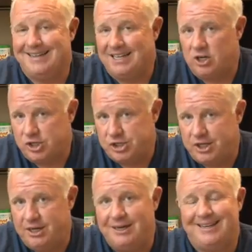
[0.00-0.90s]

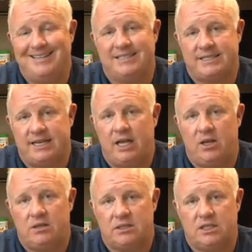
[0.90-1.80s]
Energy in
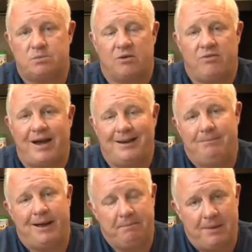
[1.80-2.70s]
cells is
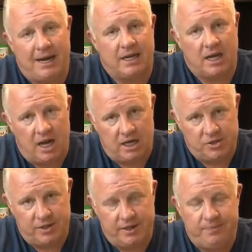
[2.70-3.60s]
provided by
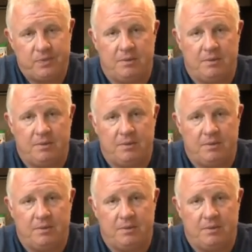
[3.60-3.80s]
mitochondria.